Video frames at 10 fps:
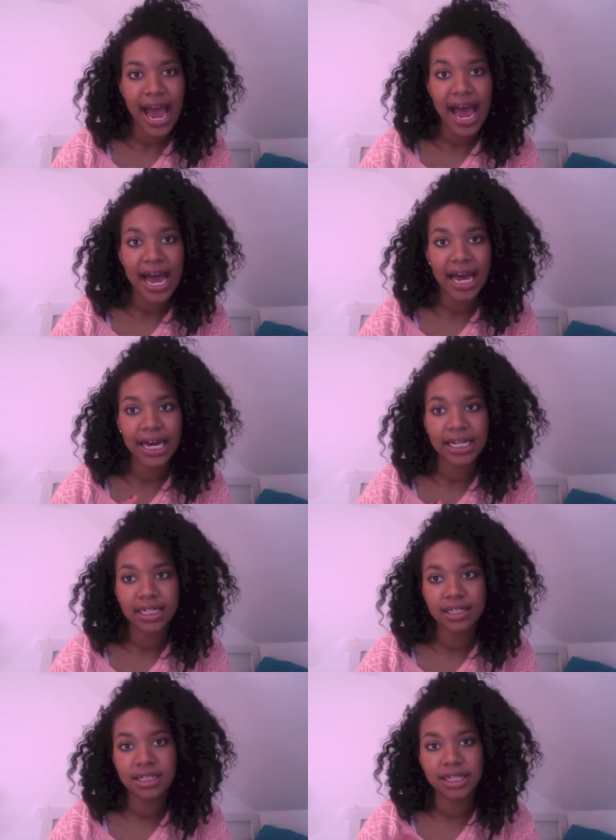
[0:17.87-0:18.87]

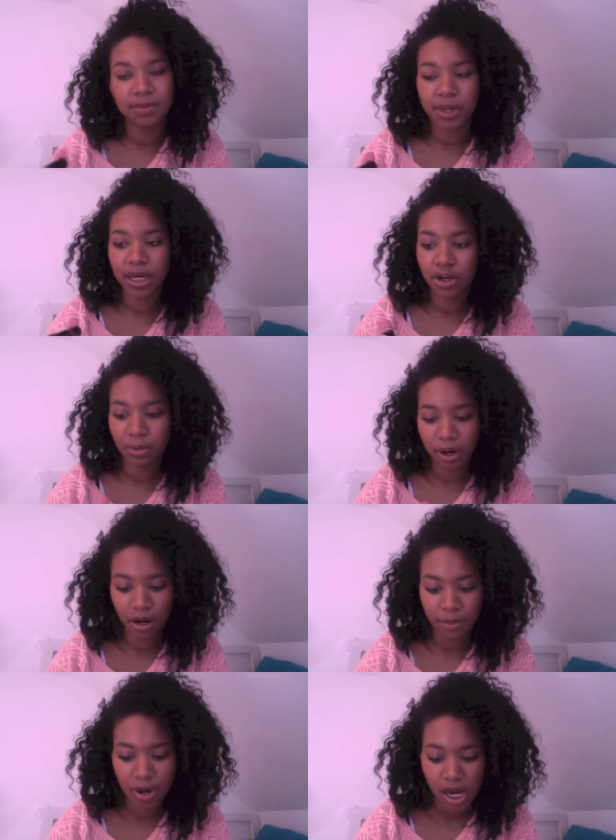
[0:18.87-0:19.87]
and since being a new
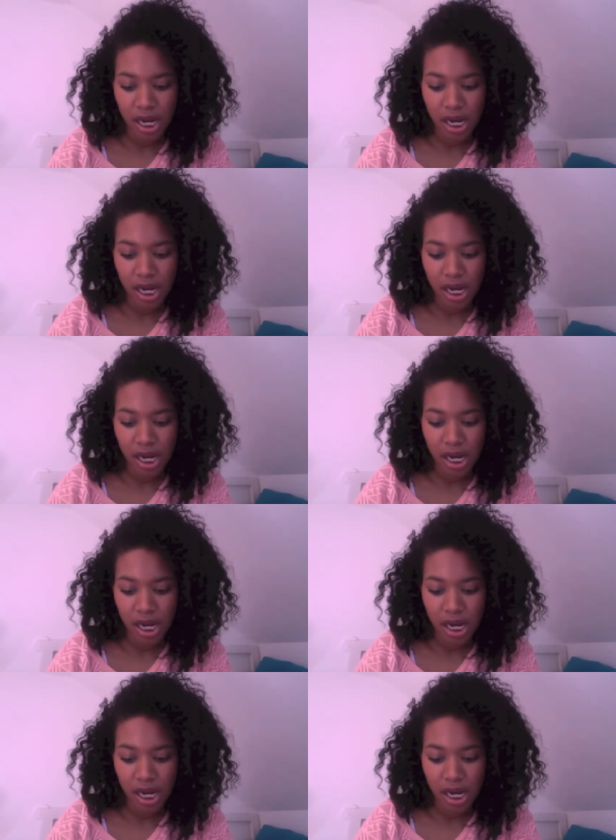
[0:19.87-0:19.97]
mum